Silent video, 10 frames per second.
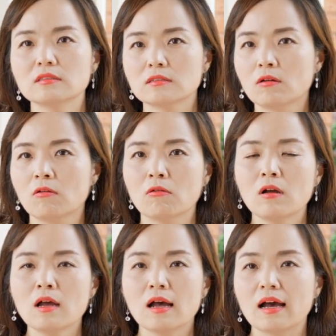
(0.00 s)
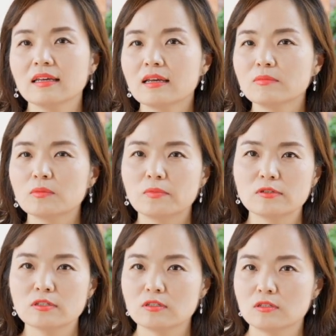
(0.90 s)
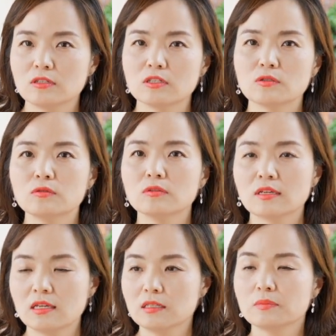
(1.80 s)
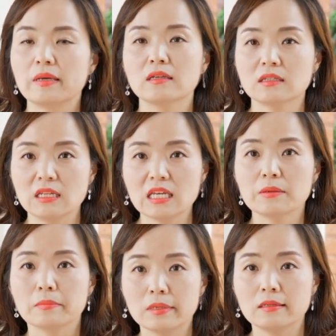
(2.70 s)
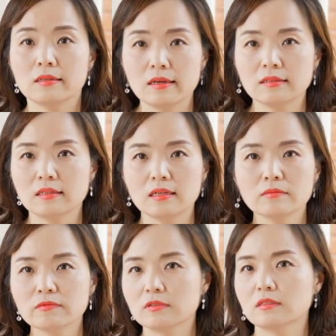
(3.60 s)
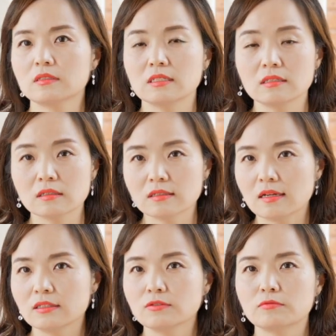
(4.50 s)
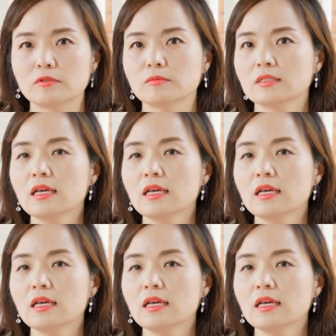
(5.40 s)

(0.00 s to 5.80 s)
So I am the person who can make an immediate influence in the classrooms